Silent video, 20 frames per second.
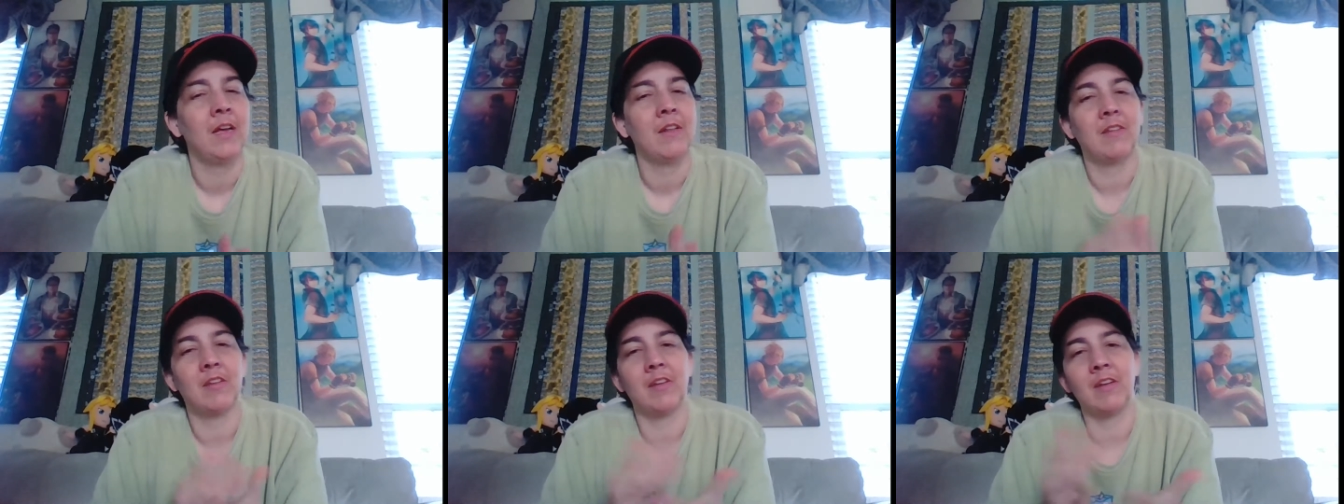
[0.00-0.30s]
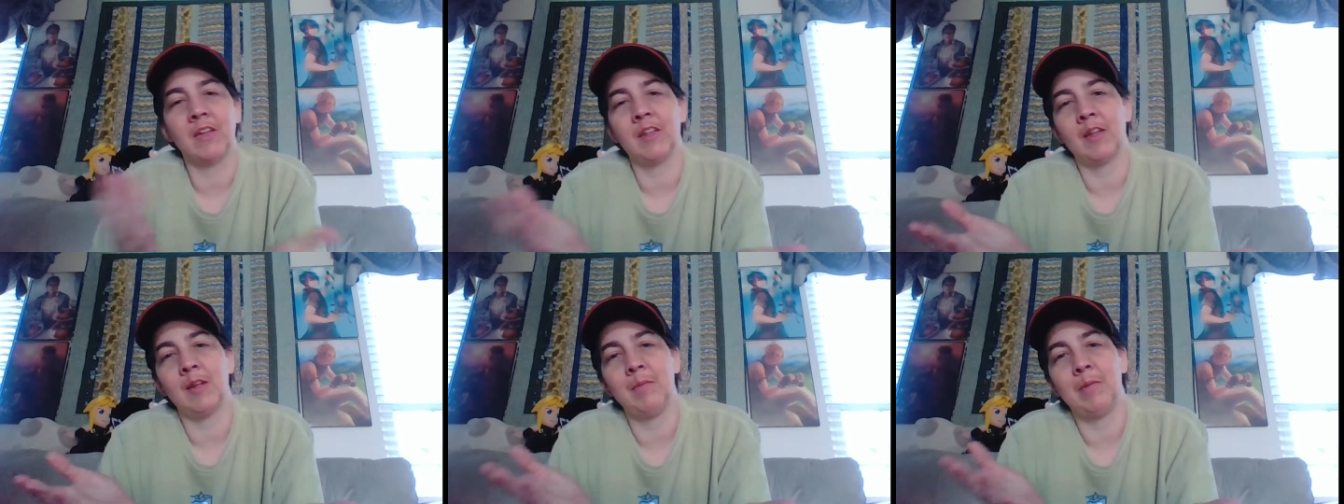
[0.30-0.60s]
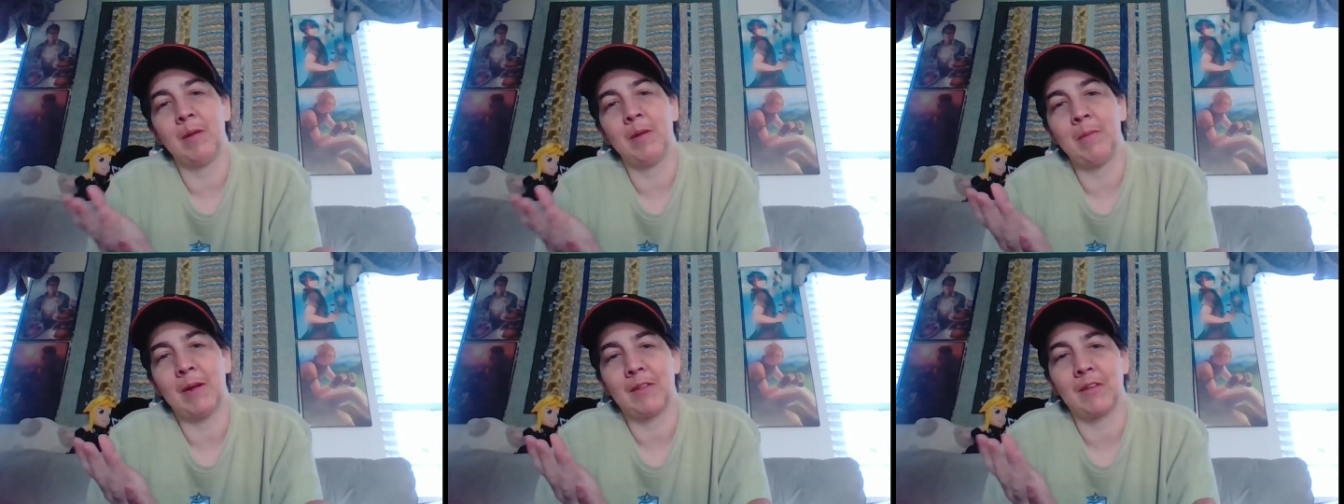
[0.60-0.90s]
tell you a little
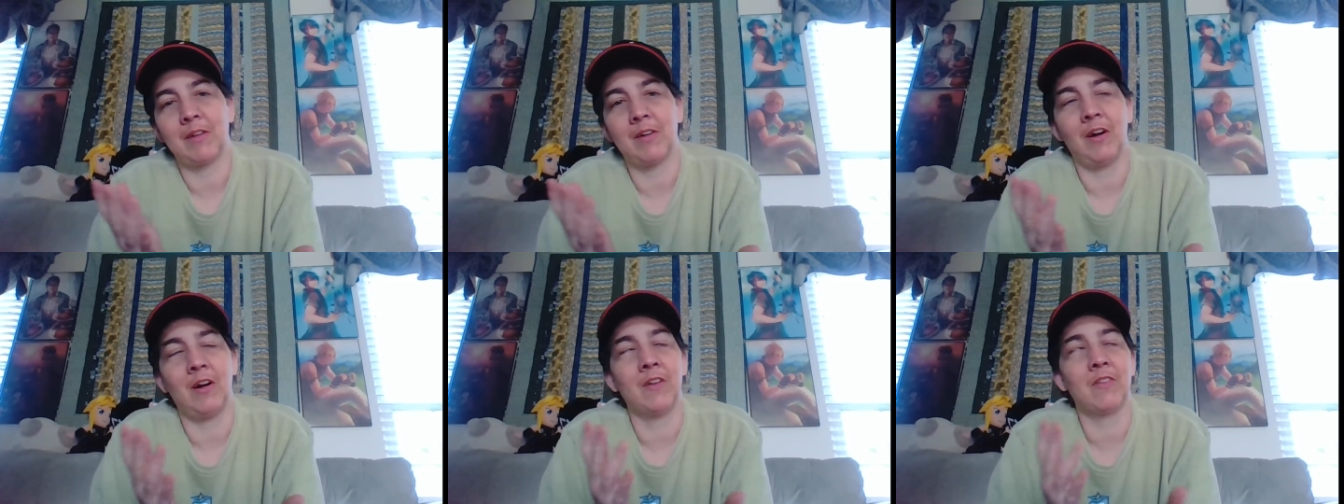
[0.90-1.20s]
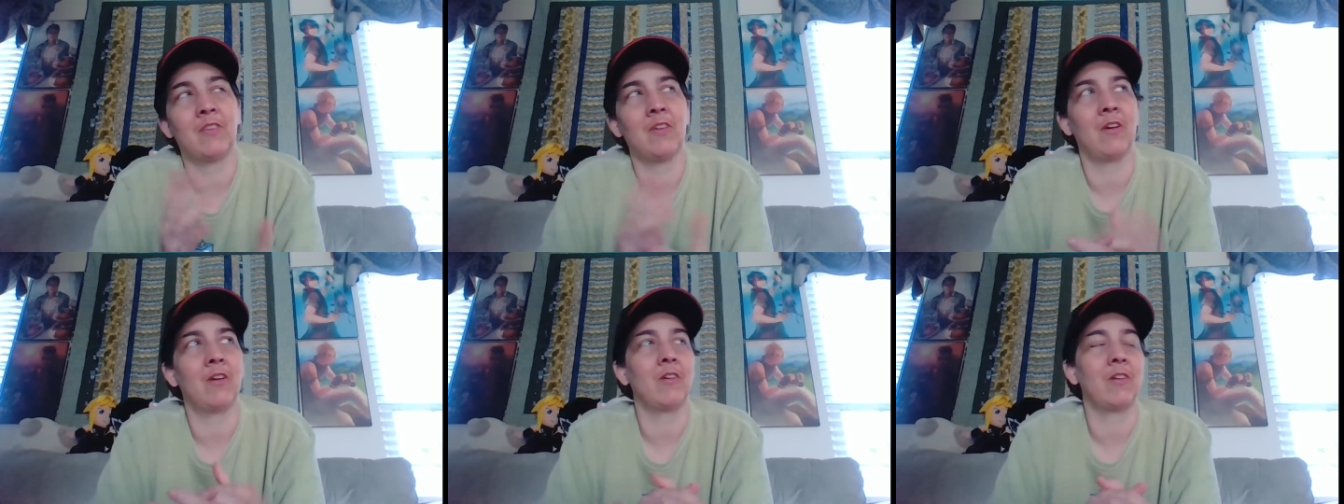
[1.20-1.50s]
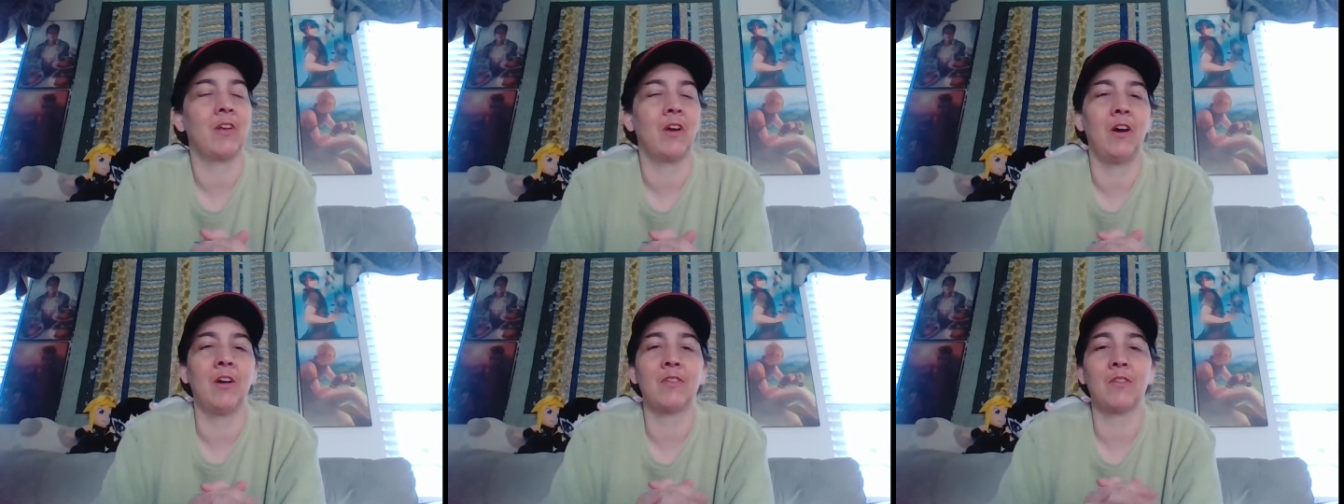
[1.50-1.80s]
bit about the
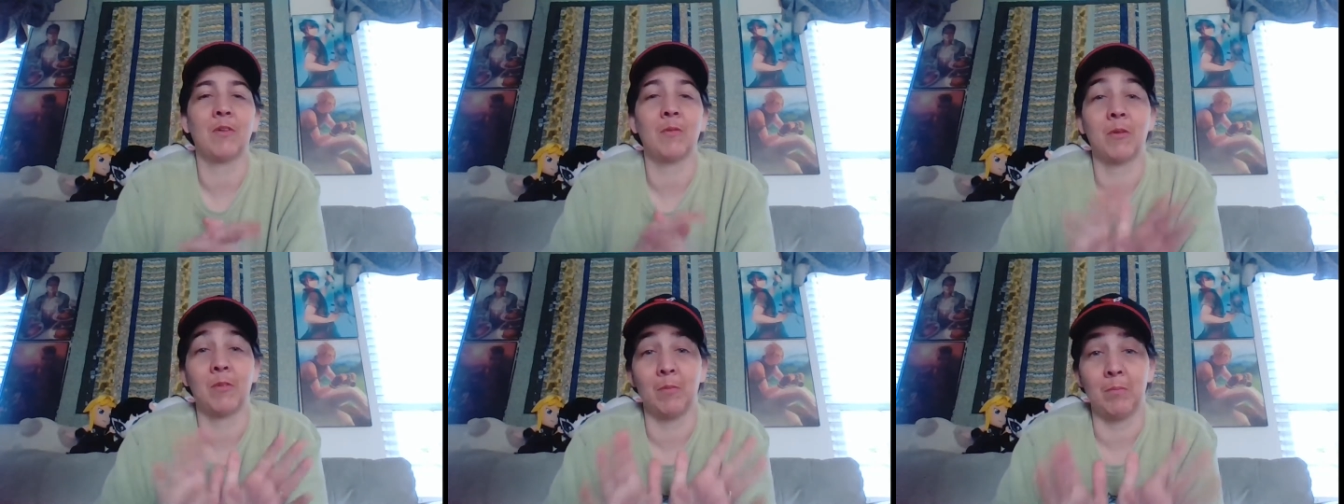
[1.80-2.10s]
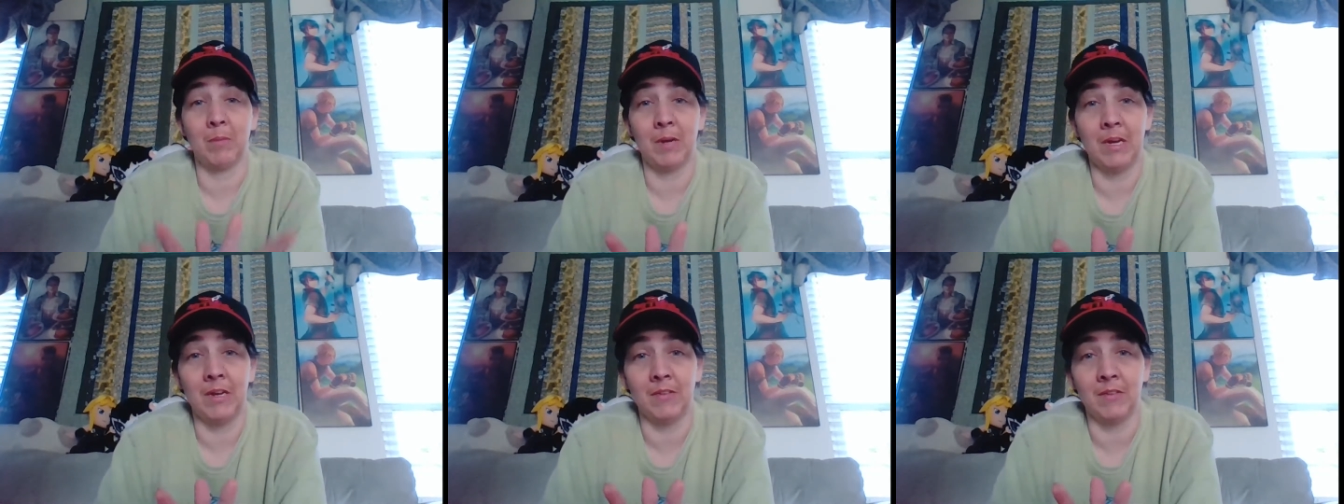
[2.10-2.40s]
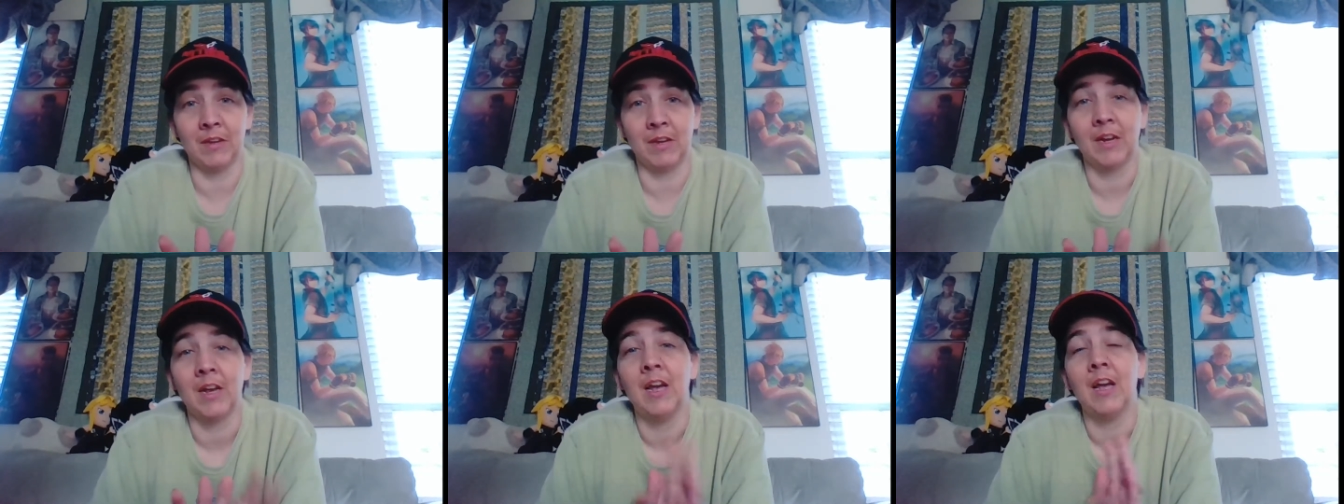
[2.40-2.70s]
concert. Concert was
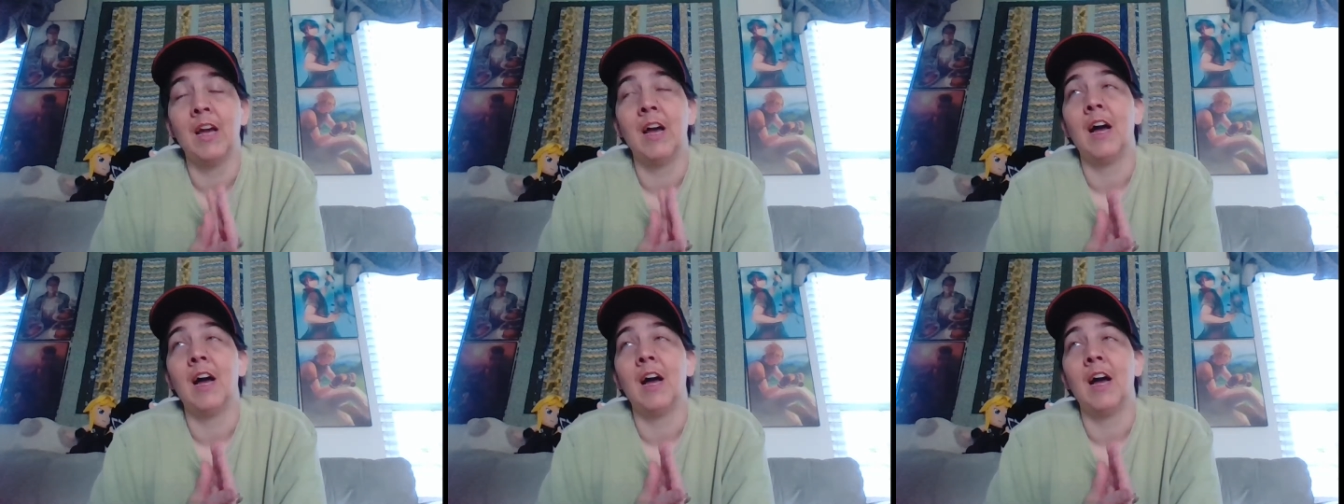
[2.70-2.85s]
amazing.